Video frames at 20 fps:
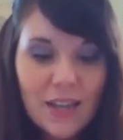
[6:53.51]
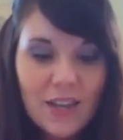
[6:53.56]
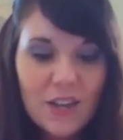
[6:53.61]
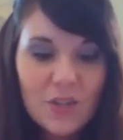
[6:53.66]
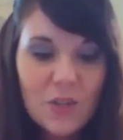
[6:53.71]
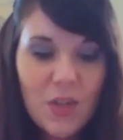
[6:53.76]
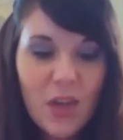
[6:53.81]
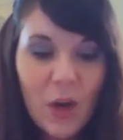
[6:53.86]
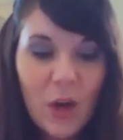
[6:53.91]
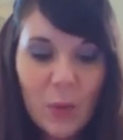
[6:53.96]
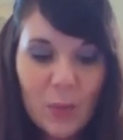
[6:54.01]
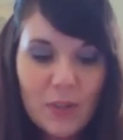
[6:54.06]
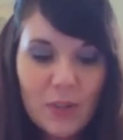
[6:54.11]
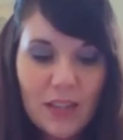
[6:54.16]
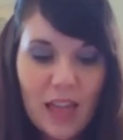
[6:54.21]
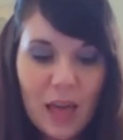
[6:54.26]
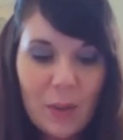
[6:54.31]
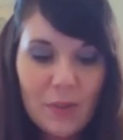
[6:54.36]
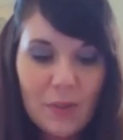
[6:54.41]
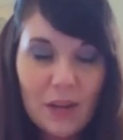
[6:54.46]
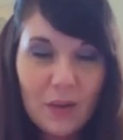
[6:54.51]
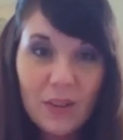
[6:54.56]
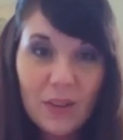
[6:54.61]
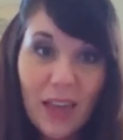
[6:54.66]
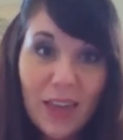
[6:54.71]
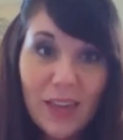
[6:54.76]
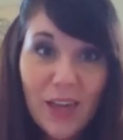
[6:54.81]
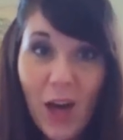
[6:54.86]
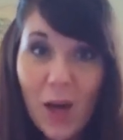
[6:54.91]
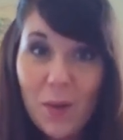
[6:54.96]
So they opened them and they were
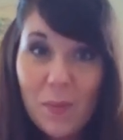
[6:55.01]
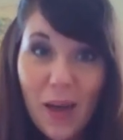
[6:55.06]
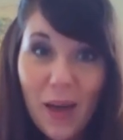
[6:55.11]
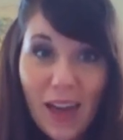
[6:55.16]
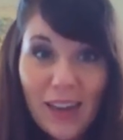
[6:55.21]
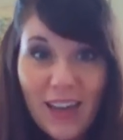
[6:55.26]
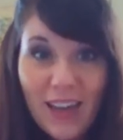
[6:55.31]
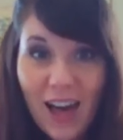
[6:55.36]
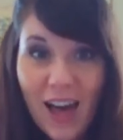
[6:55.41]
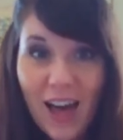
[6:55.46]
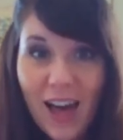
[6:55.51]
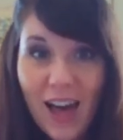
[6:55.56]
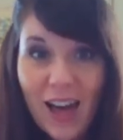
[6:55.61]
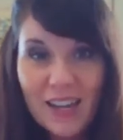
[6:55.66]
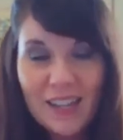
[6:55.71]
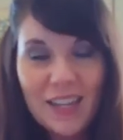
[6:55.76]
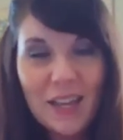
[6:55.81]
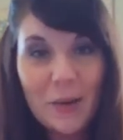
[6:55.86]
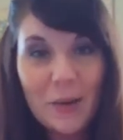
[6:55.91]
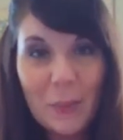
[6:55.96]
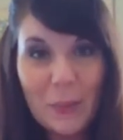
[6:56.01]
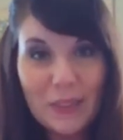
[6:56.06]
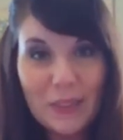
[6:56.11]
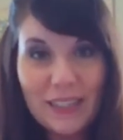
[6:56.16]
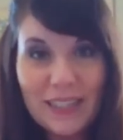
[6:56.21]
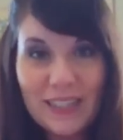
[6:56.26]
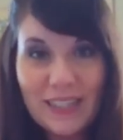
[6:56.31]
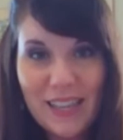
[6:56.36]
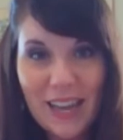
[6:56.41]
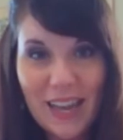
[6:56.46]
like, oh my god, and they were
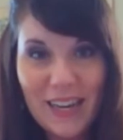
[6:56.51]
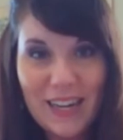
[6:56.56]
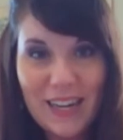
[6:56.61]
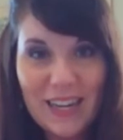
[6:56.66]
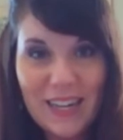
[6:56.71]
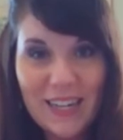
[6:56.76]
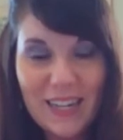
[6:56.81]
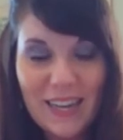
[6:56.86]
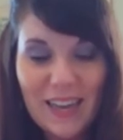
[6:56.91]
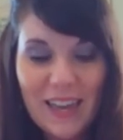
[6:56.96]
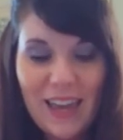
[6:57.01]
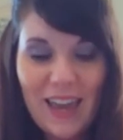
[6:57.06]
really excited.